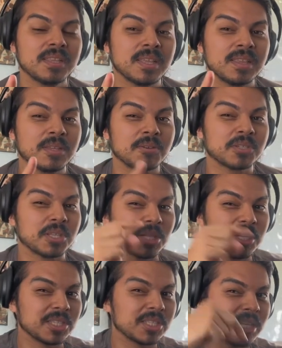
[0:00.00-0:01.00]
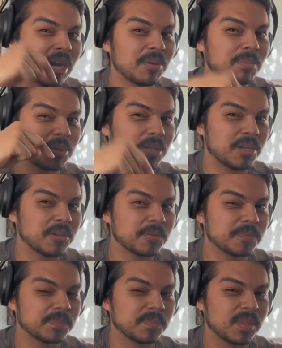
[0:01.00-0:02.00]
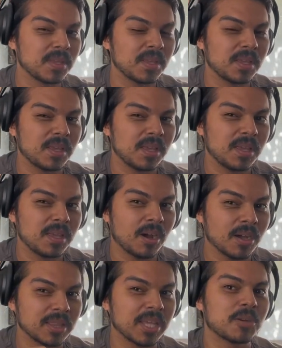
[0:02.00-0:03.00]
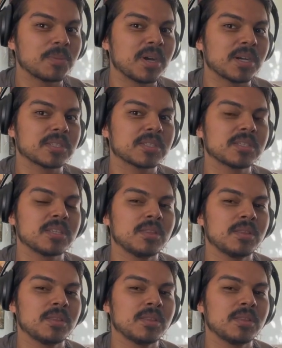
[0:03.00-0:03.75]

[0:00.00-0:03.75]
there's a list down below on Letterboxd